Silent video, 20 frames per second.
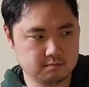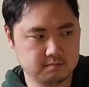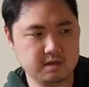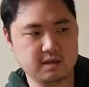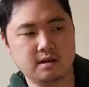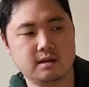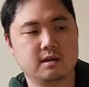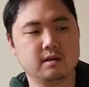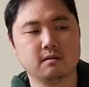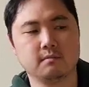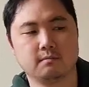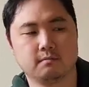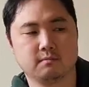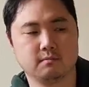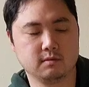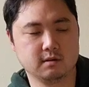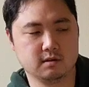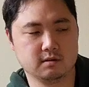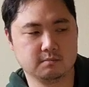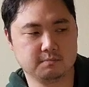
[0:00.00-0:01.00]
be
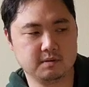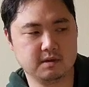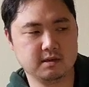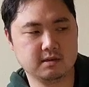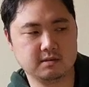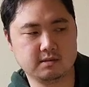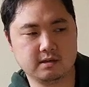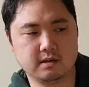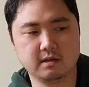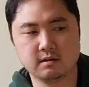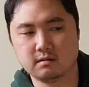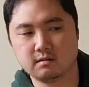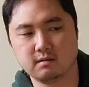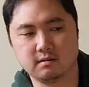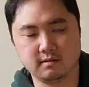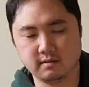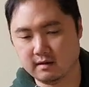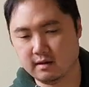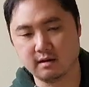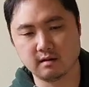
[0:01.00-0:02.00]
here
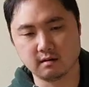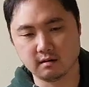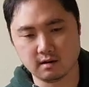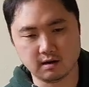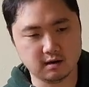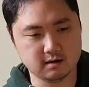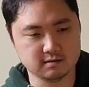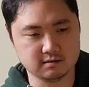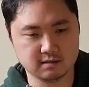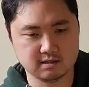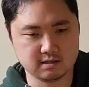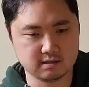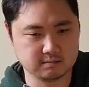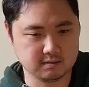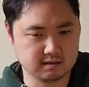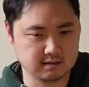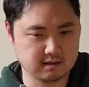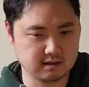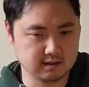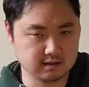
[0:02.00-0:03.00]
and there on just some
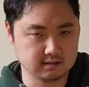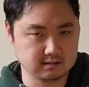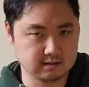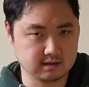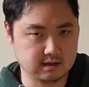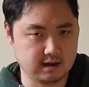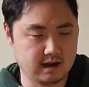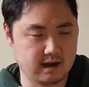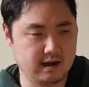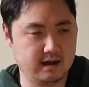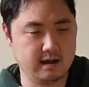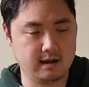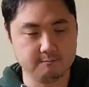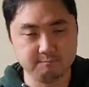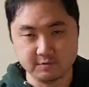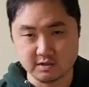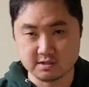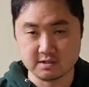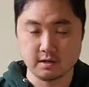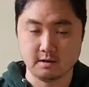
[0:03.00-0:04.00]
of the things that I
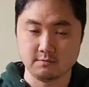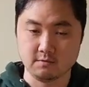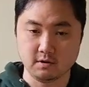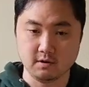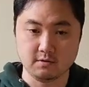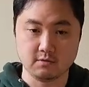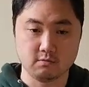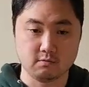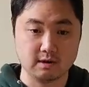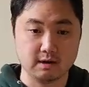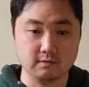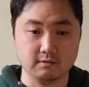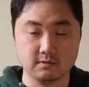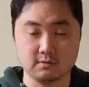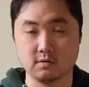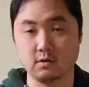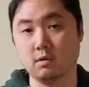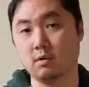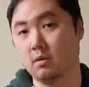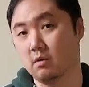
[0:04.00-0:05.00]
have discovered throughout
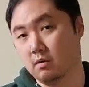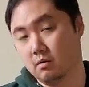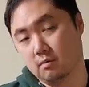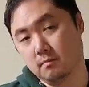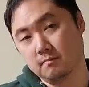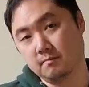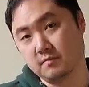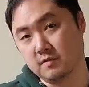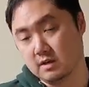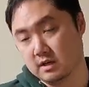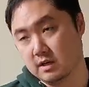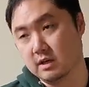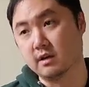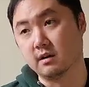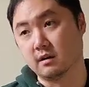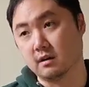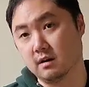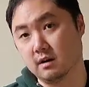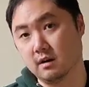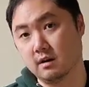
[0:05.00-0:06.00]
this whole
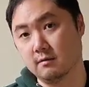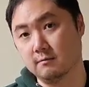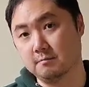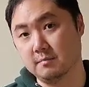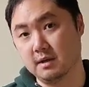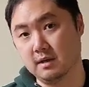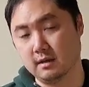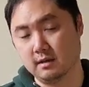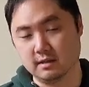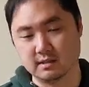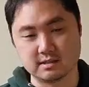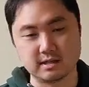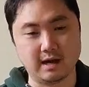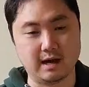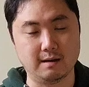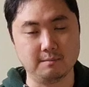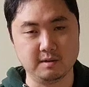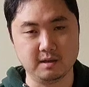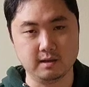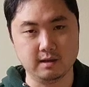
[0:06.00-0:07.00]
year of being in this
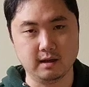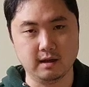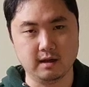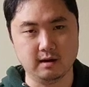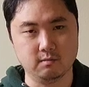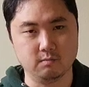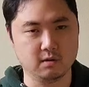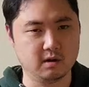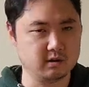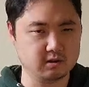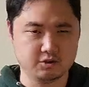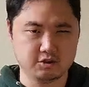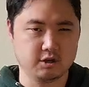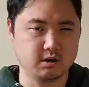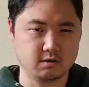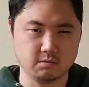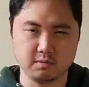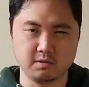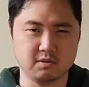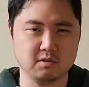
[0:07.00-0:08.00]
hobby and wanted to
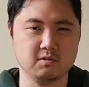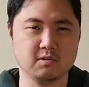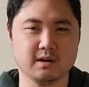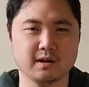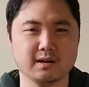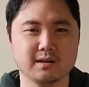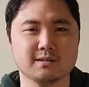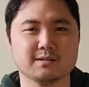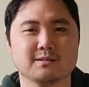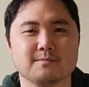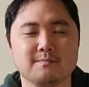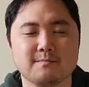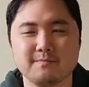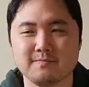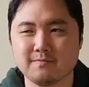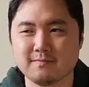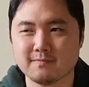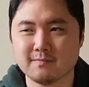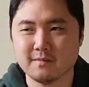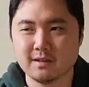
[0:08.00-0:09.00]
share with you guys.
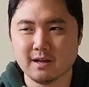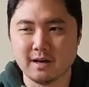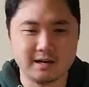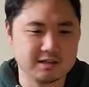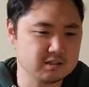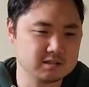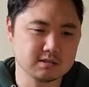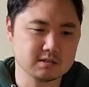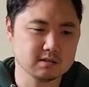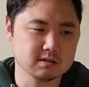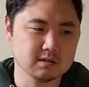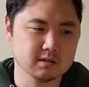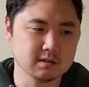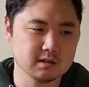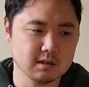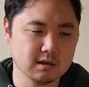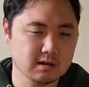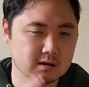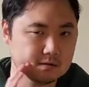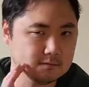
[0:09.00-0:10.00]
I just
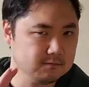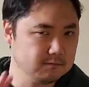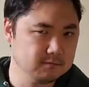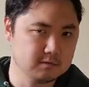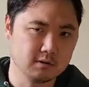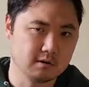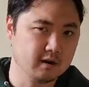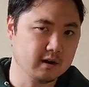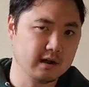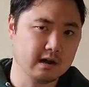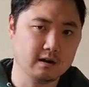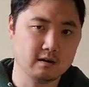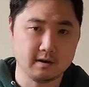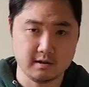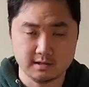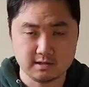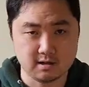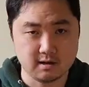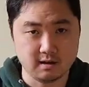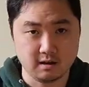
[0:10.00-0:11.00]
love nerding out
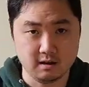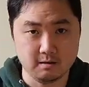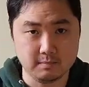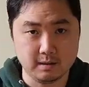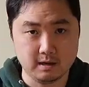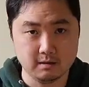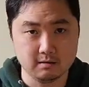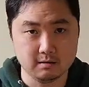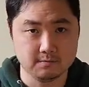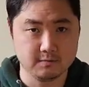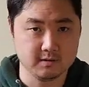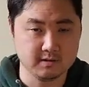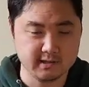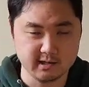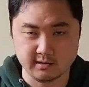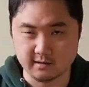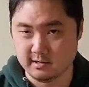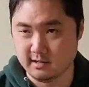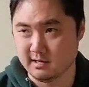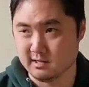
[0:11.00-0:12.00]
and talking about different
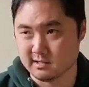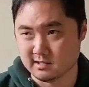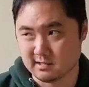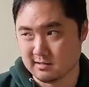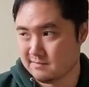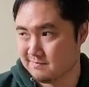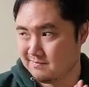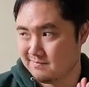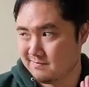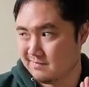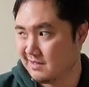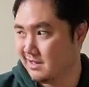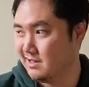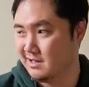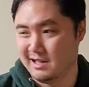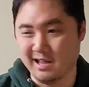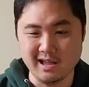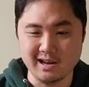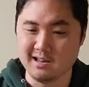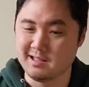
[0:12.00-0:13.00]
techniques
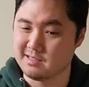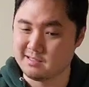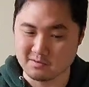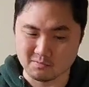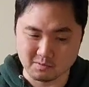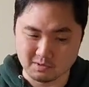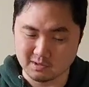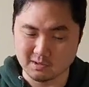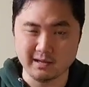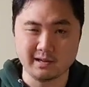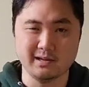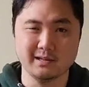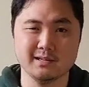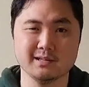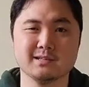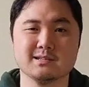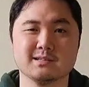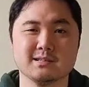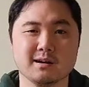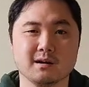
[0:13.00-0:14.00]
and anything
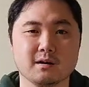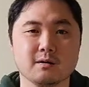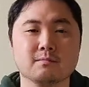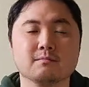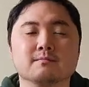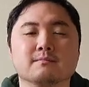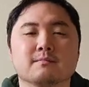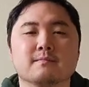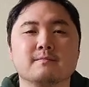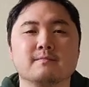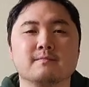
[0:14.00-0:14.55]
related. So